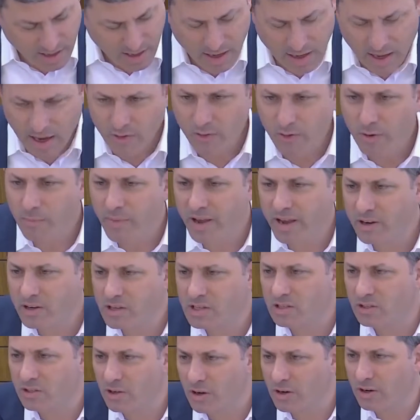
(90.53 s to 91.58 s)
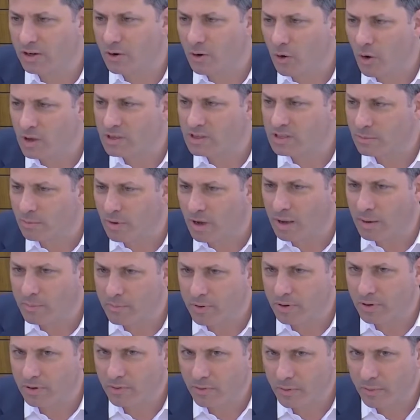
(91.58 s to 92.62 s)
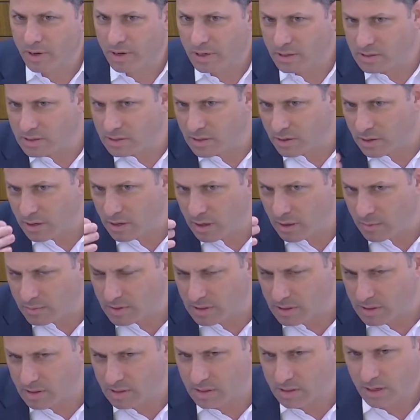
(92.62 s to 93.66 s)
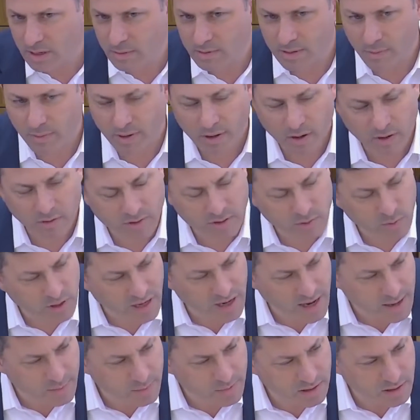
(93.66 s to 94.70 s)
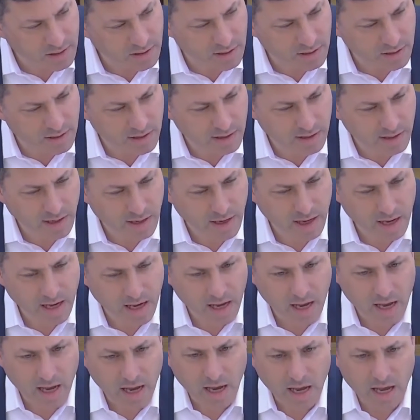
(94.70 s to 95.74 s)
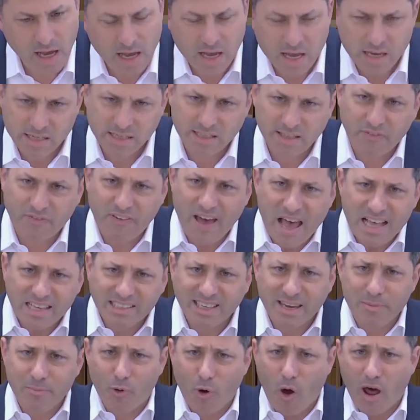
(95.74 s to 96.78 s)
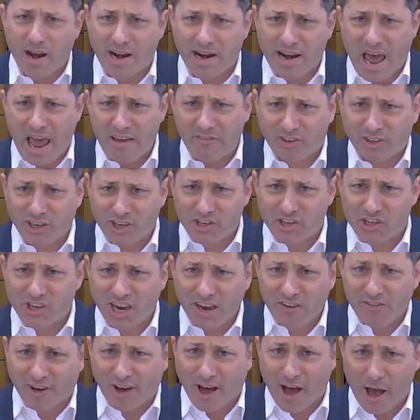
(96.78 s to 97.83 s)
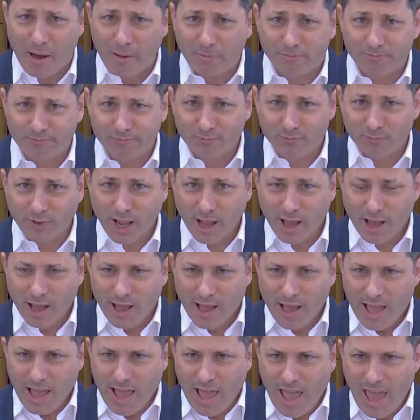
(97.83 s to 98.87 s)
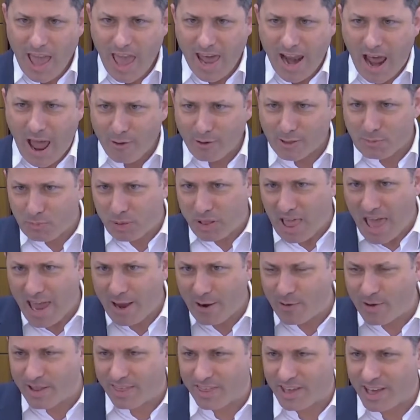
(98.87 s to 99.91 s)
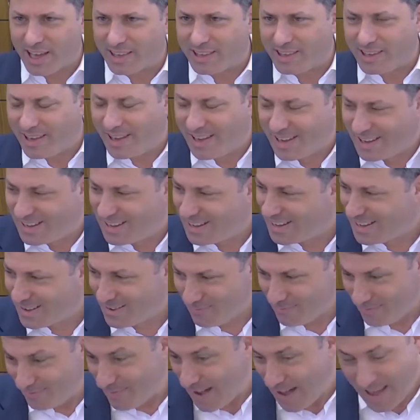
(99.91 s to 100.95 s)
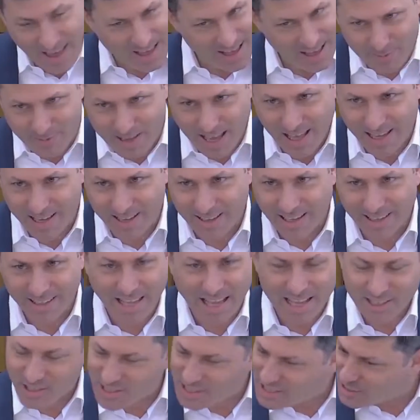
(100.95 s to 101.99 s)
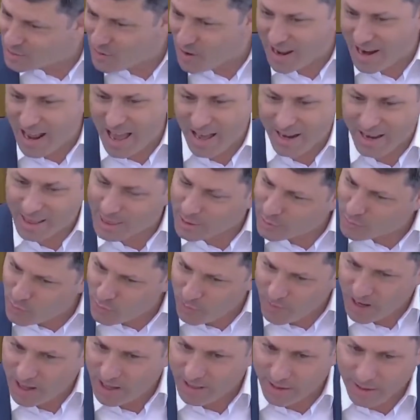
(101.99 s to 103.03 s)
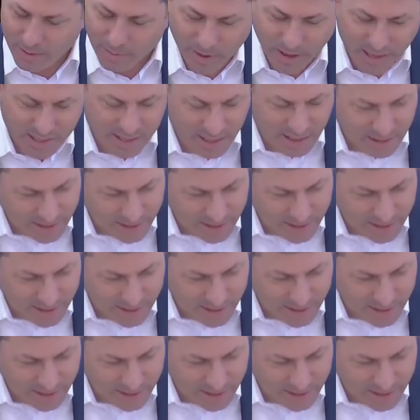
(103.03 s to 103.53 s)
And Rameir Stern calls him up. Rameir Stern comes to my office. What happened? Stefansky brought a knife to yeshiva, and I was playing with it. I'm telling you like that, just straight out. He threw me under the bus like